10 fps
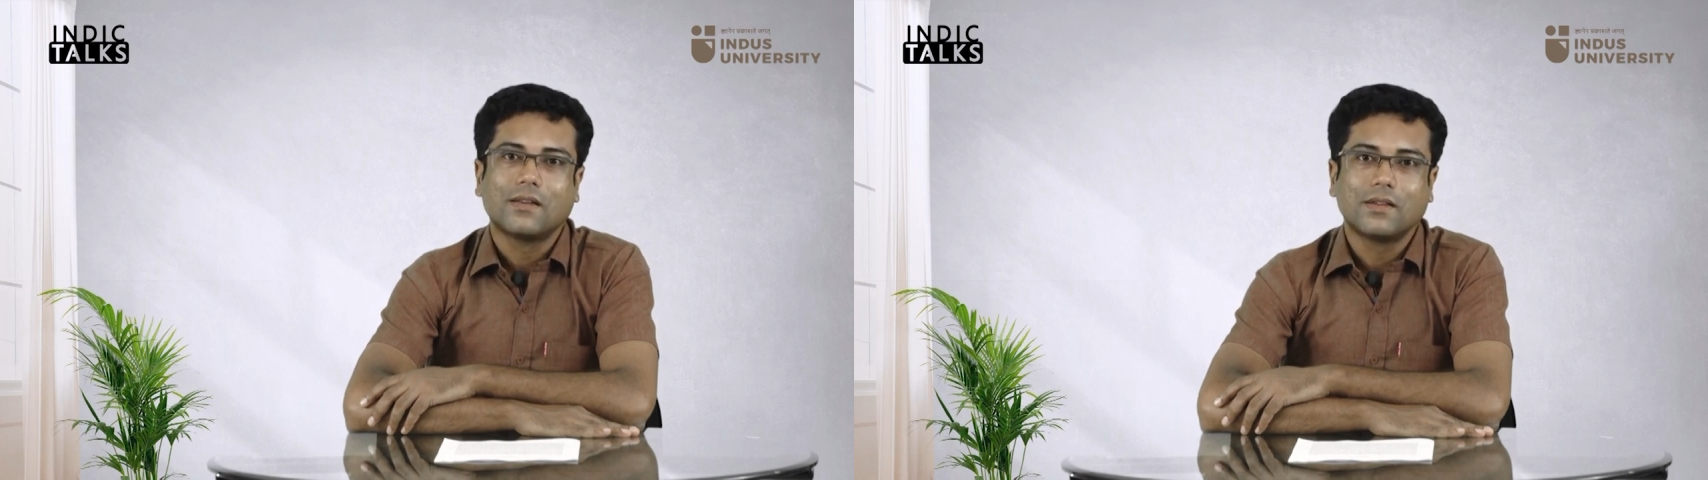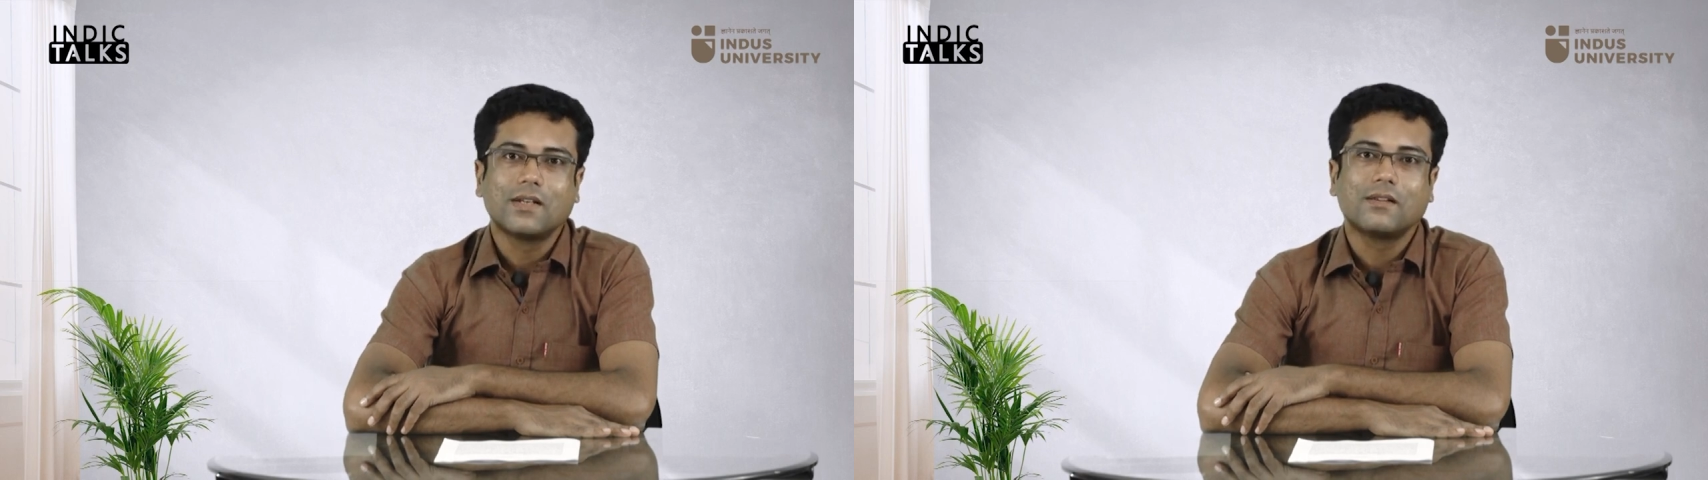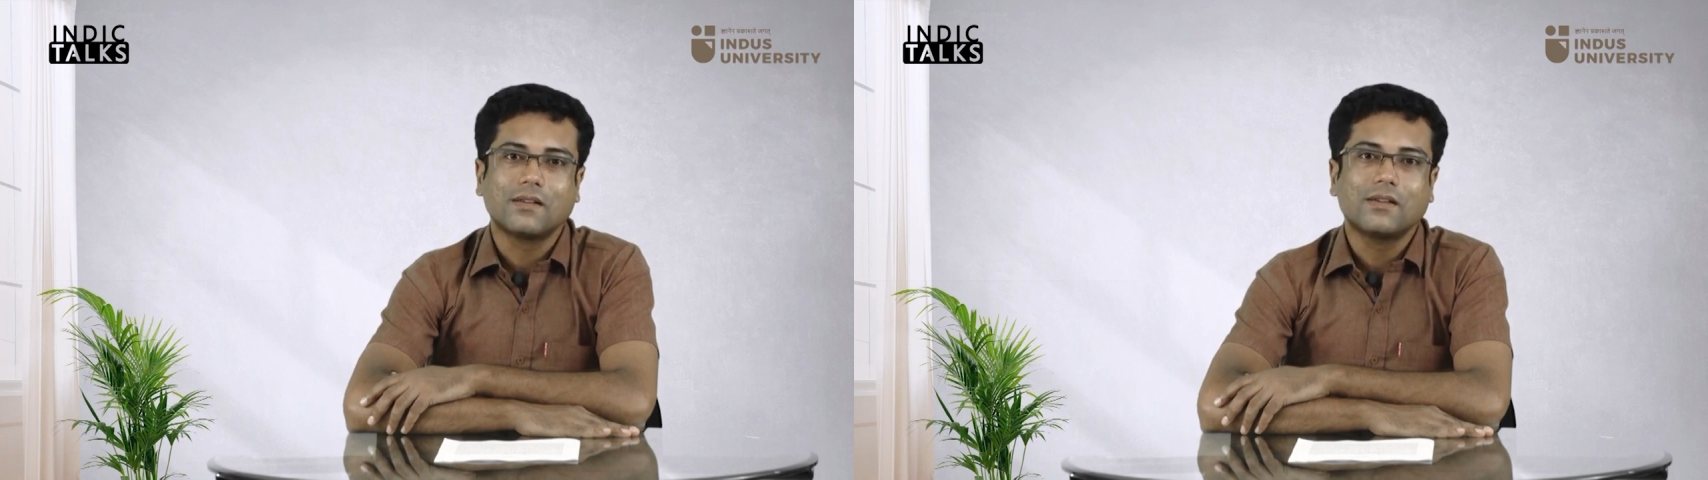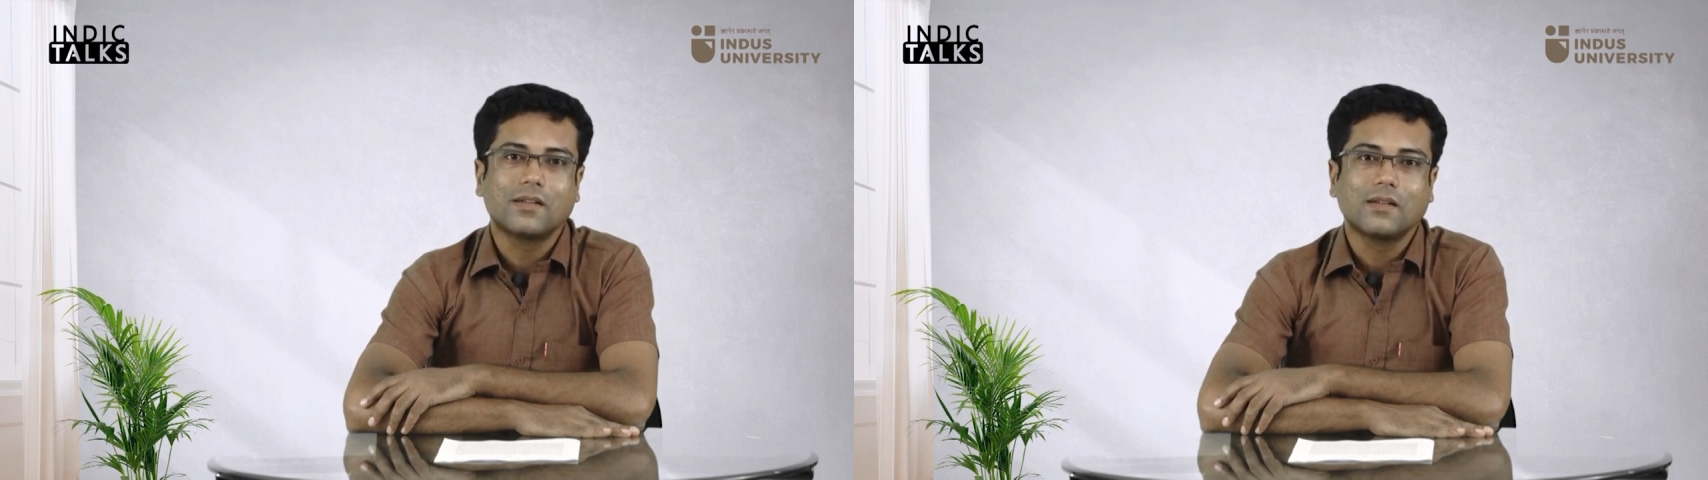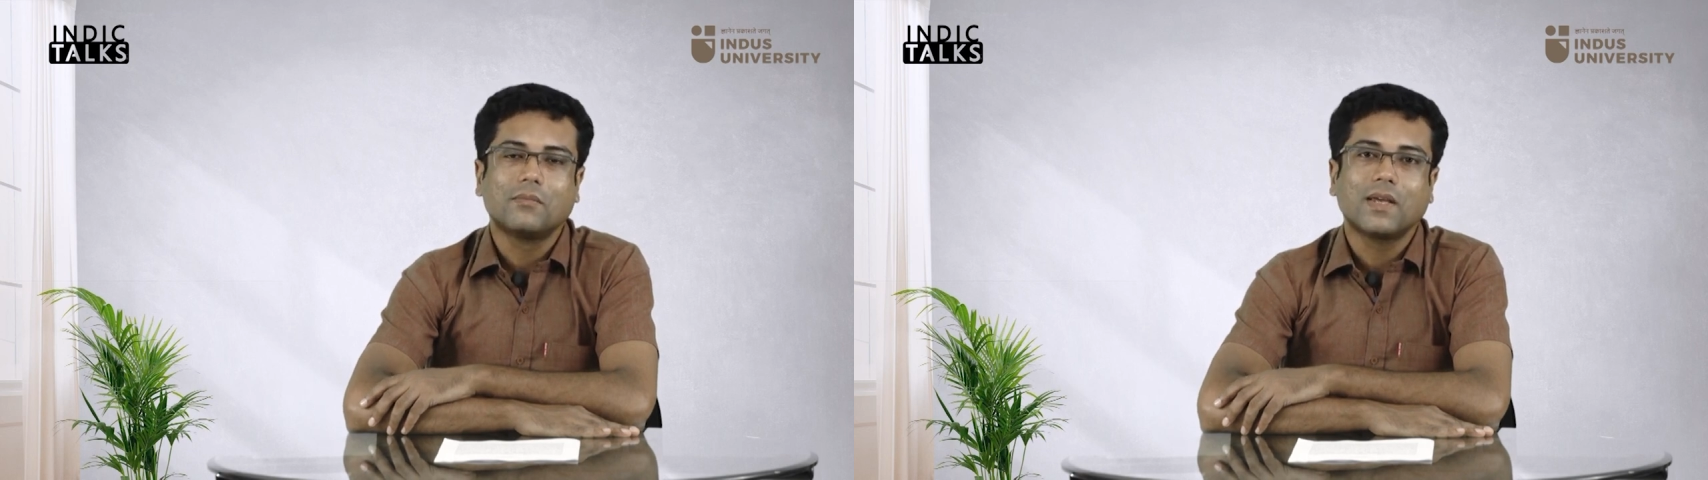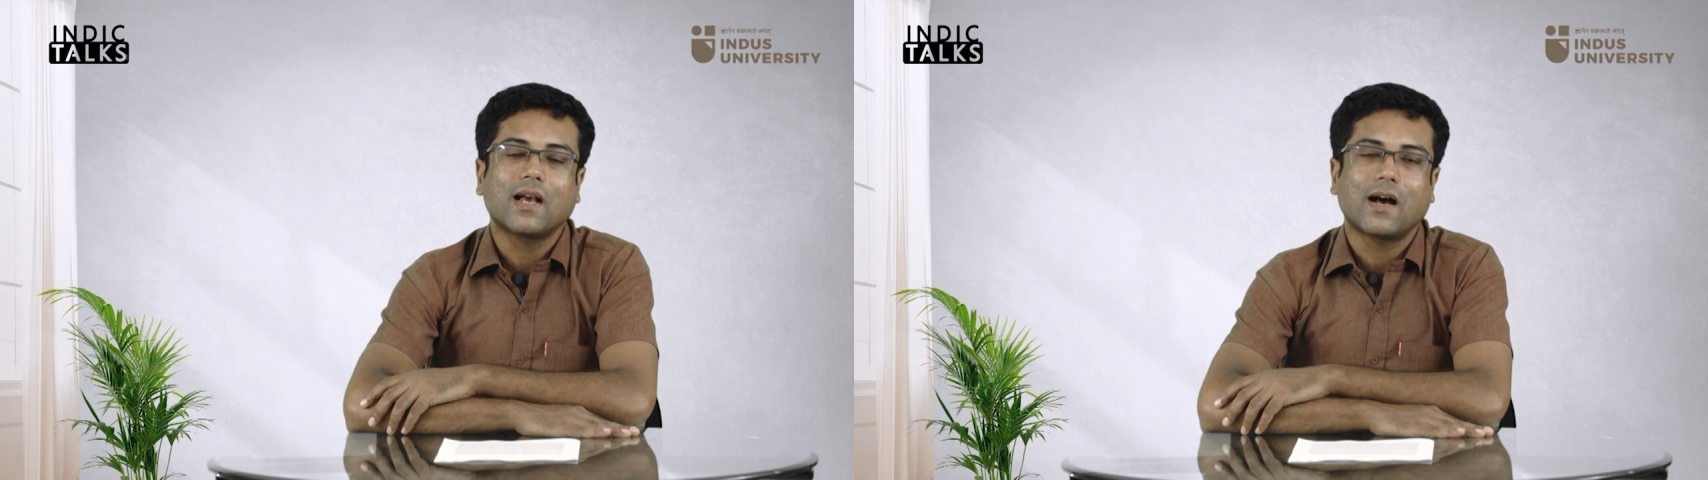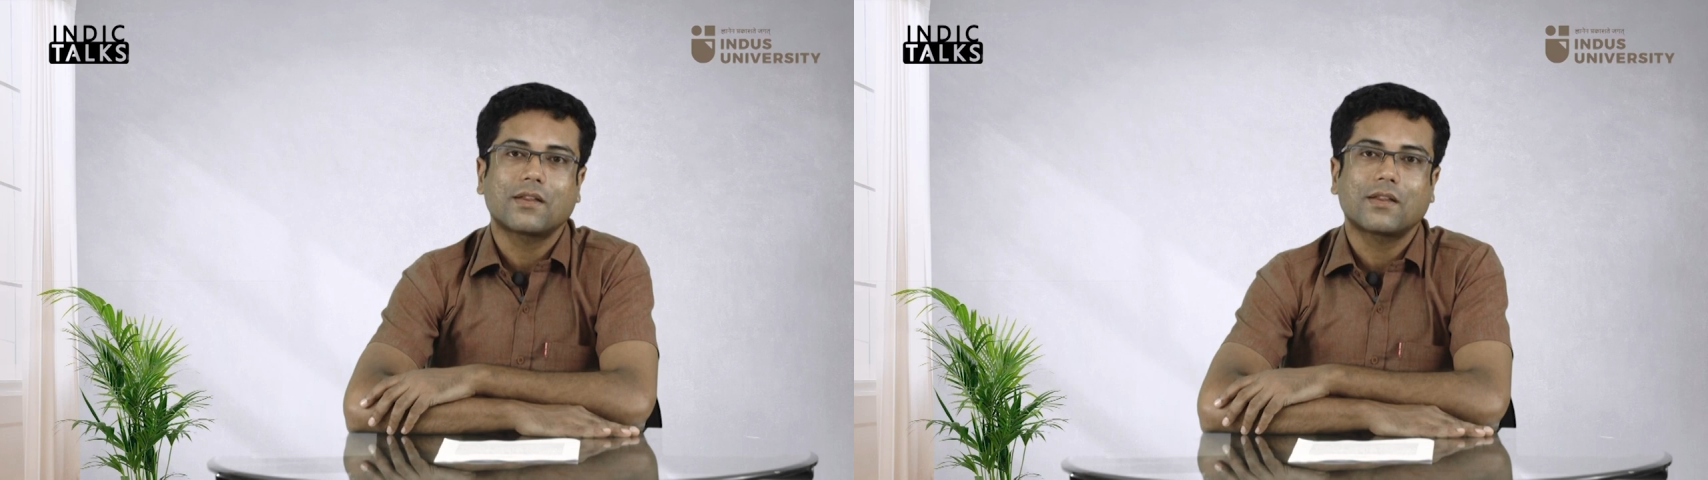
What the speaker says: citizens being